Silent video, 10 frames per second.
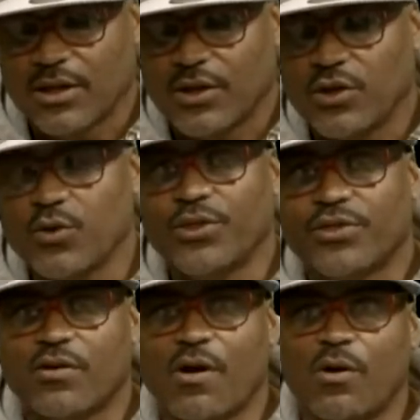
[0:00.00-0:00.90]
You would
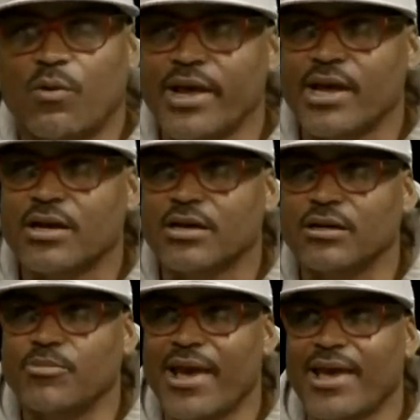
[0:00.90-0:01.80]
throw away a
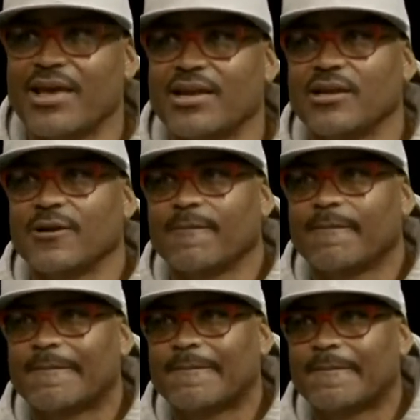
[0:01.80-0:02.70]
good man
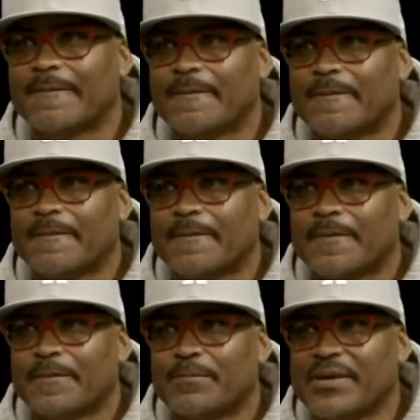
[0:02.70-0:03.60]

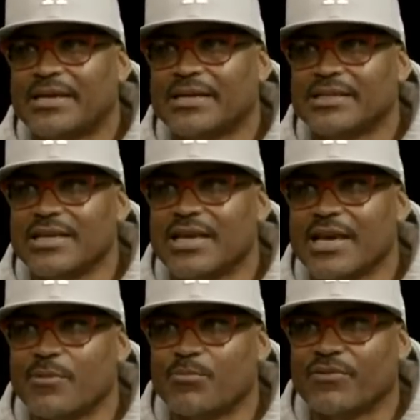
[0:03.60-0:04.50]
because he
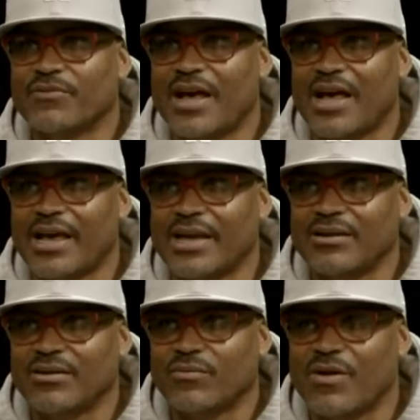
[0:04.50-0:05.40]
can't provide
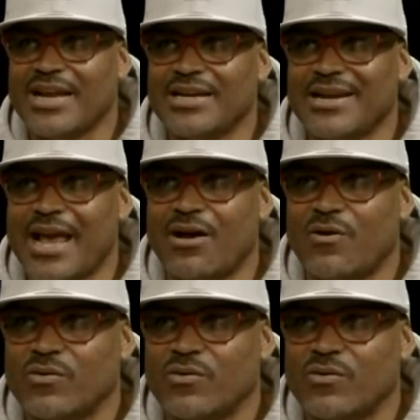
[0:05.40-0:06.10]
right now?